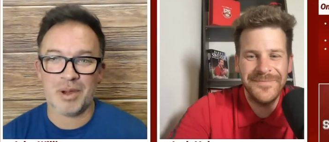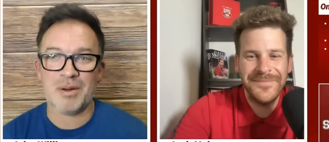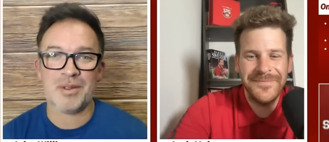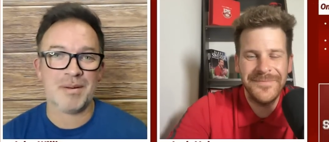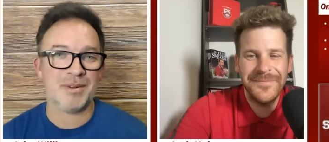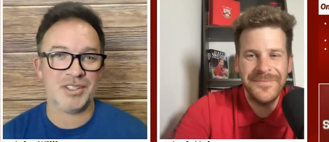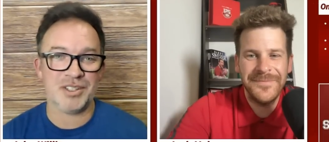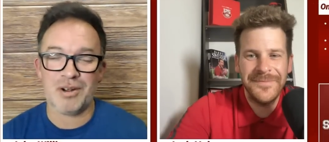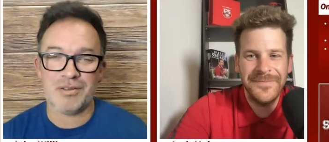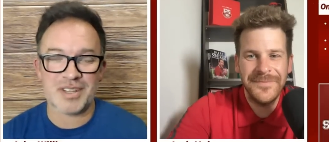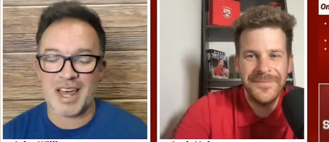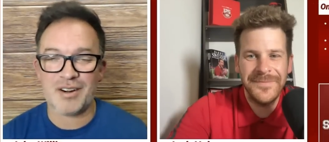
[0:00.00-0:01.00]
Speaker 1: with Emmett
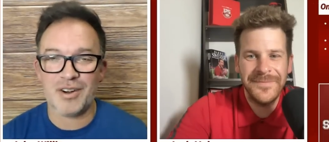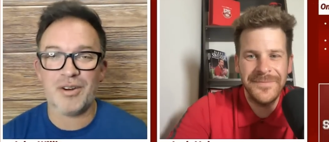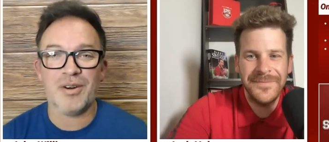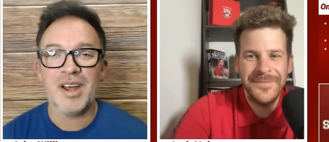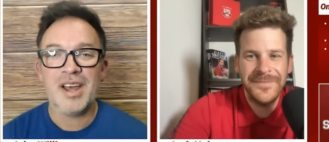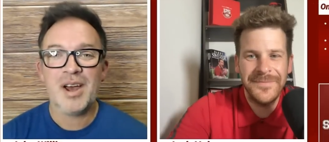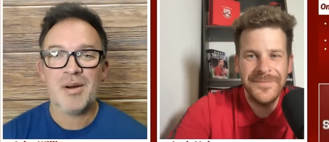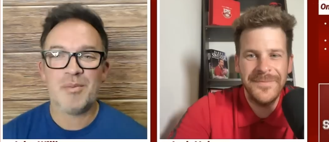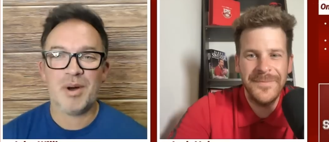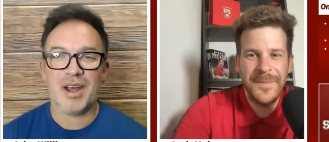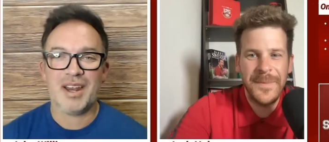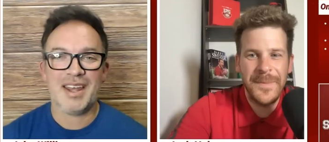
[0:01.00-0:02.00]
Jones. I don't know,
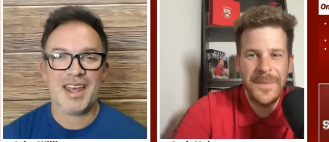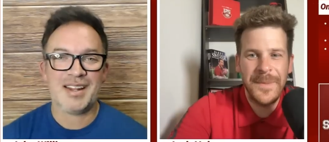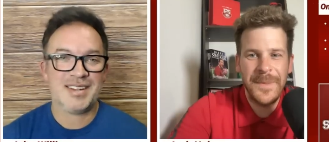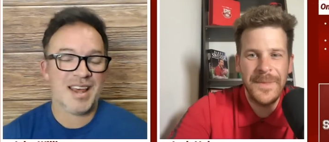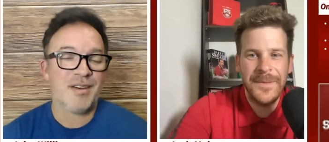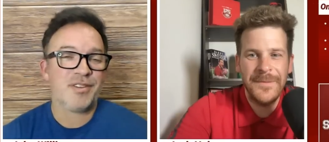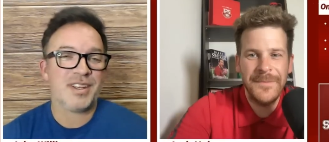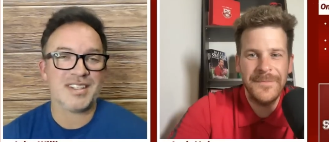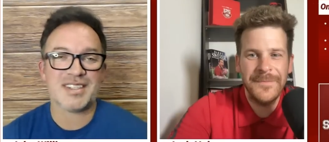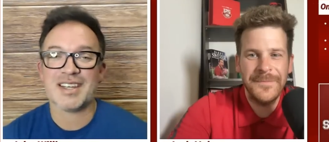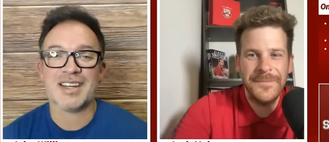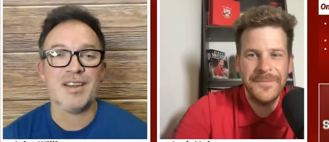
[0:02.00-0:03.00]
but it, it definitely is
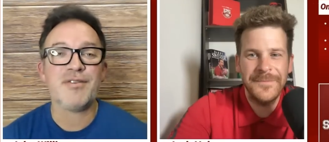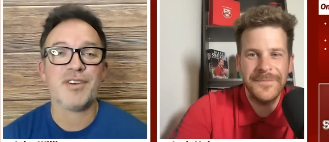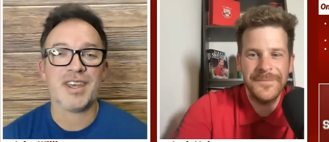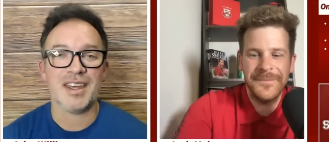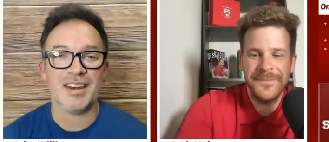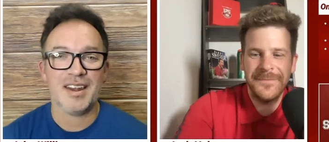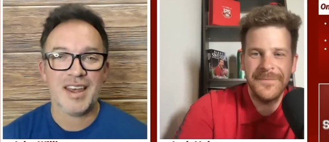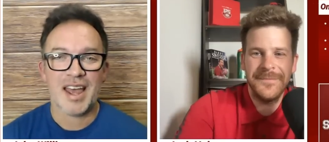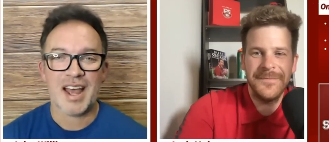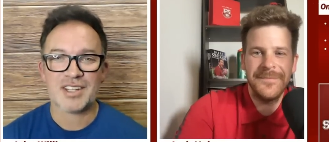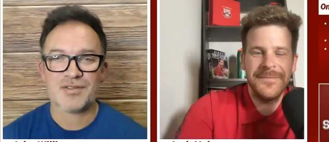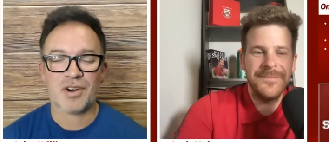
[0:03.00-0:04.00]
significant
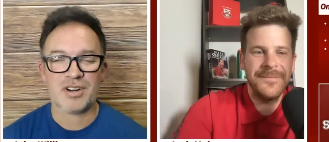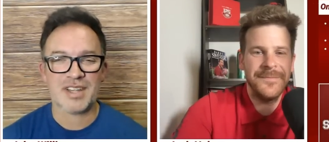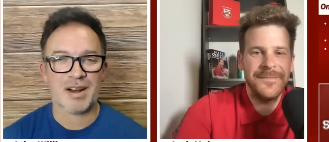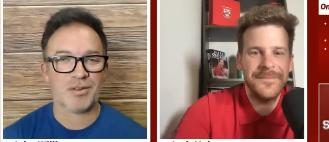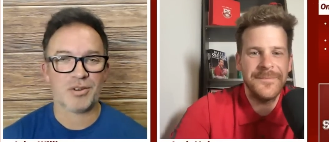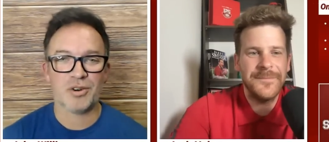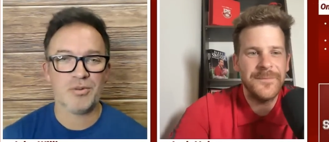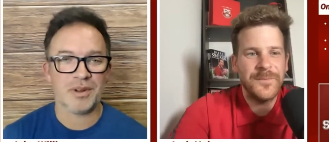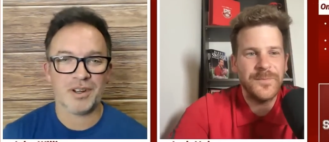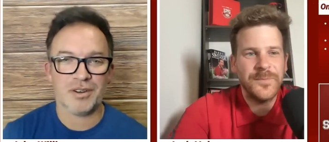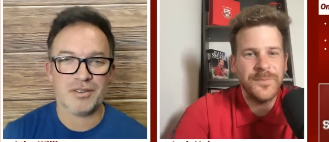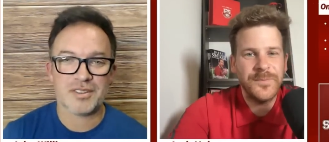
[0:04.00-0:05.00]
as far as that recruitment
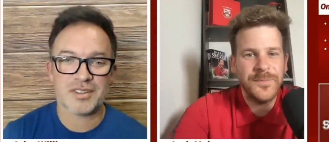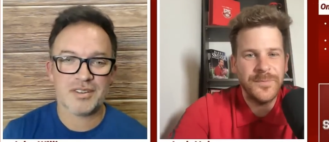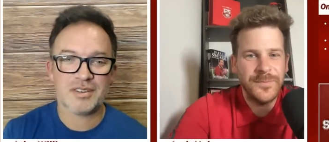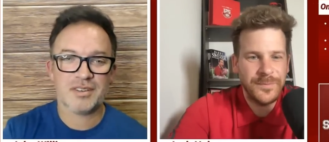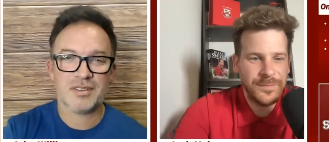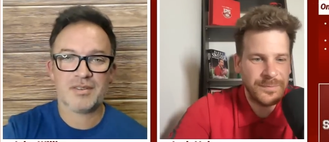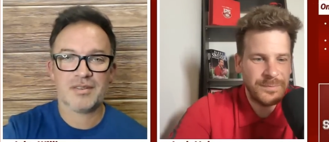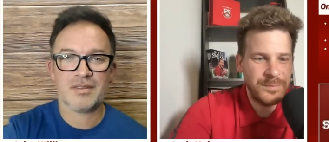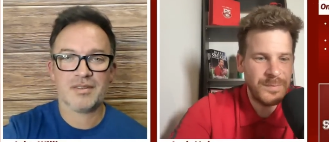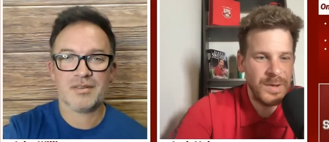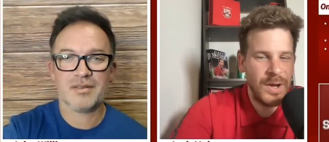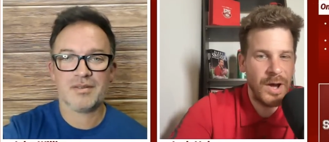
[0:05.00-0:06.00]
goes.
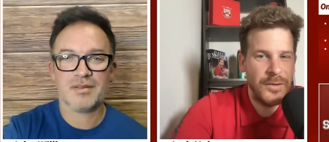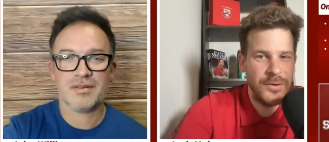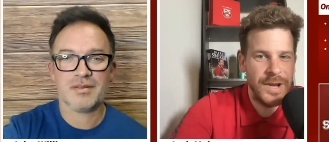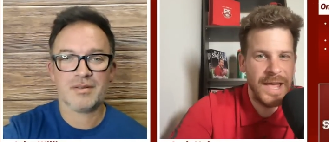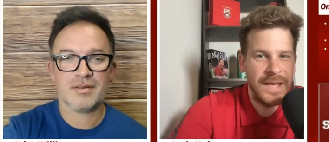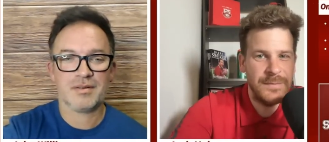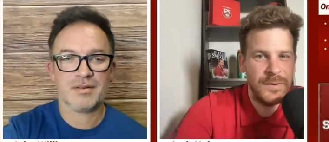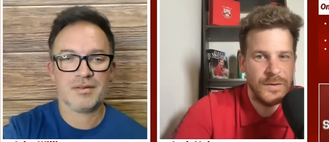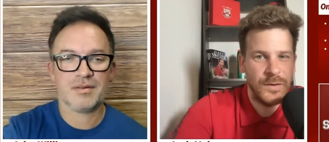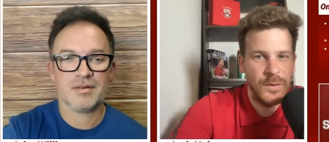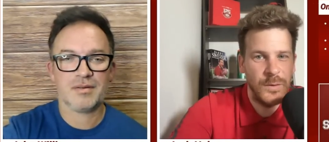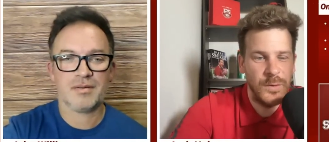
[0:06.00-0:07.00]
Speaker 2: Other names
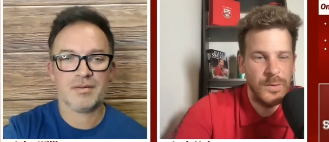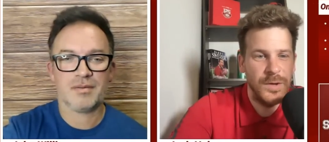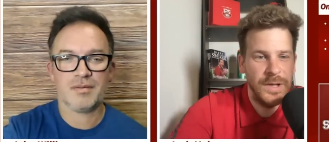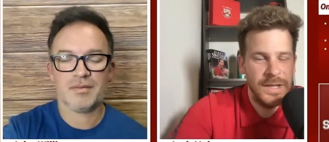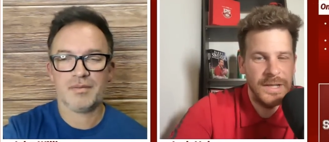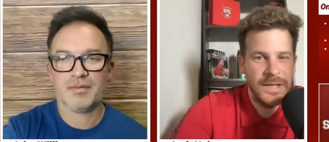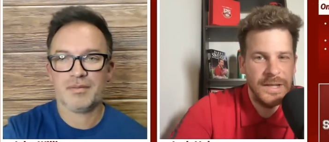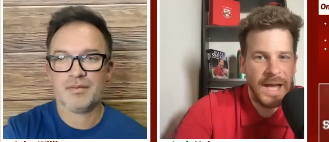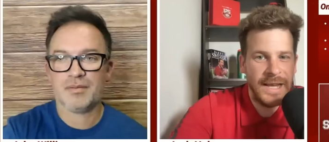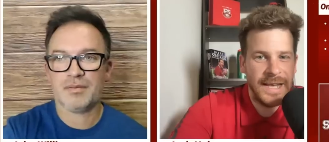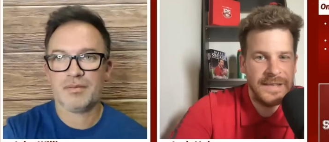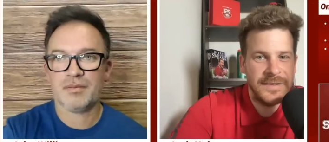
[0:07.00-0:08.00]
to,
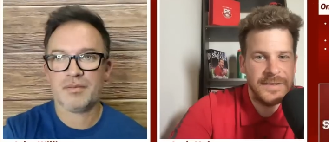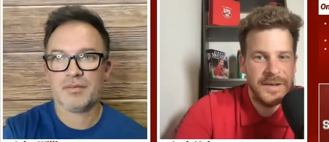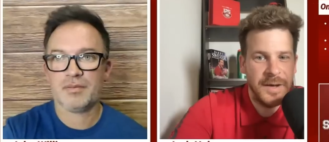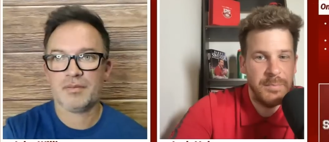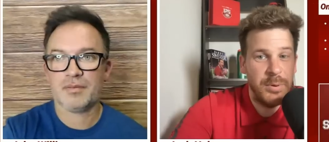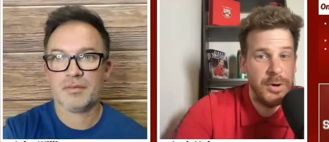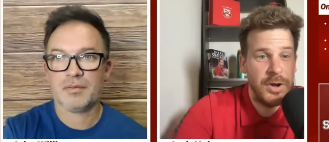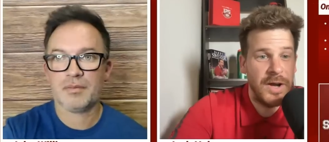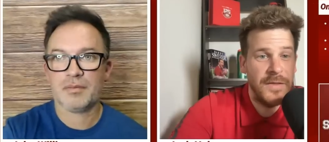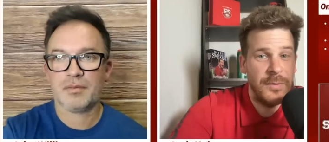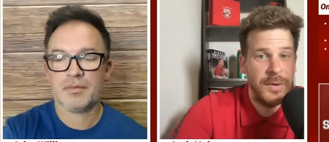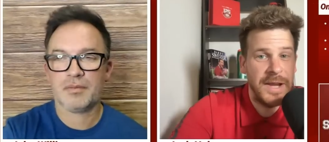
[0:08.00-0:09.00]
I guess, uh, put
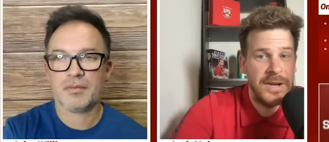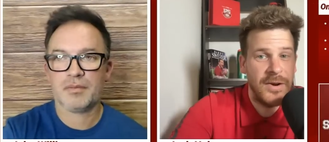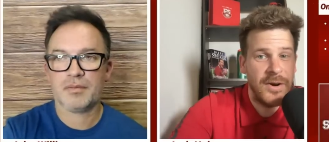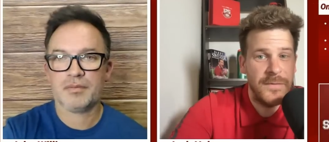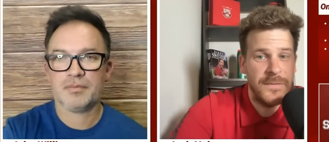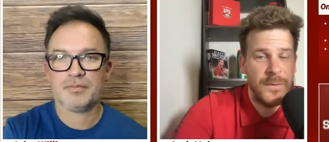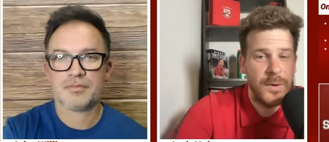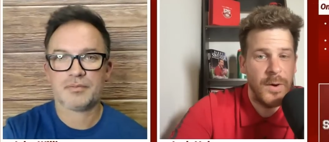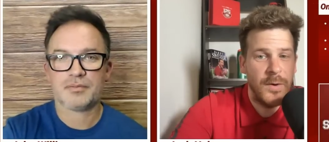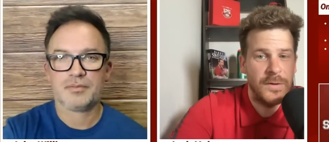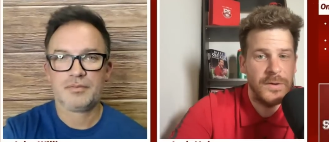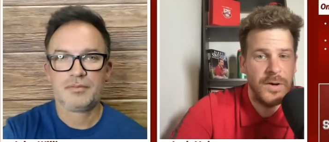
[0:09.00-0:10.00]
on the radar for
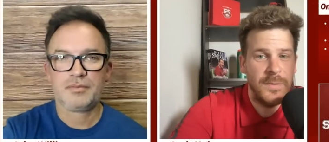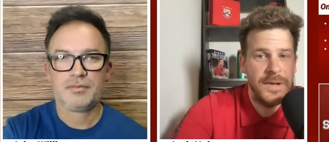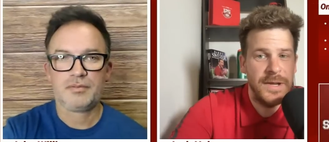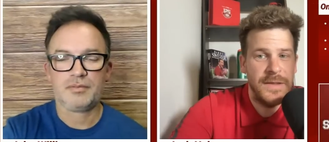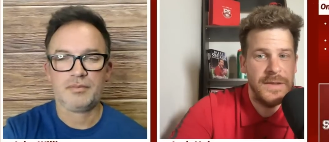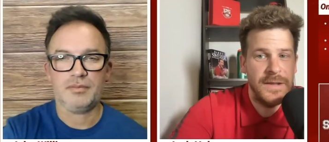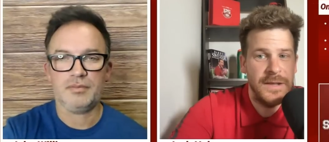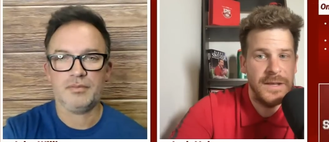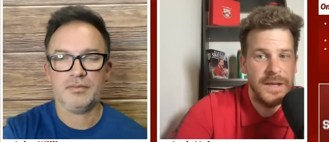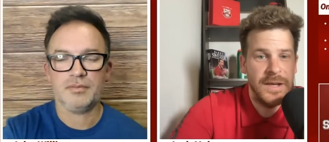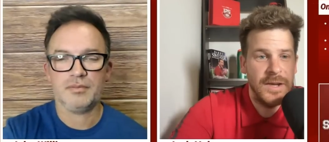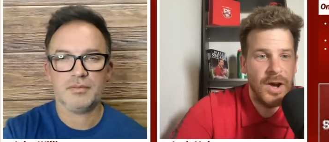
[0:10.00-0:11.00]
Oklahoma in
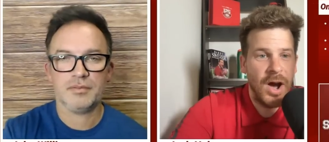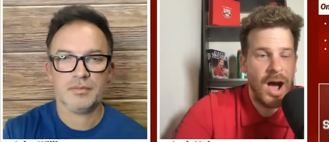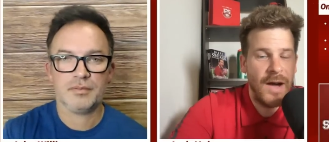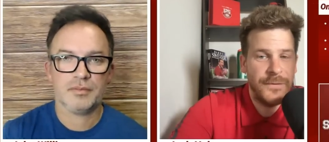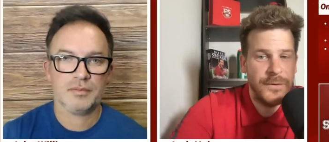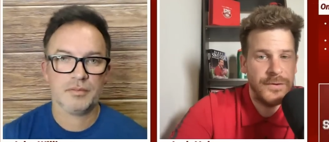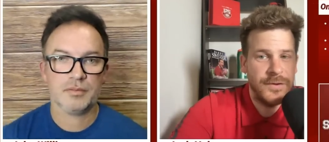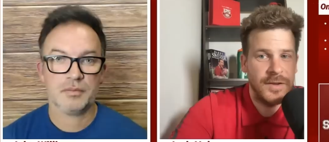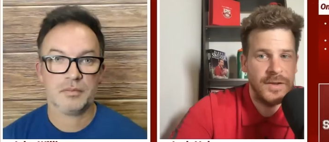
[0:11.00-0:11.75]
the offers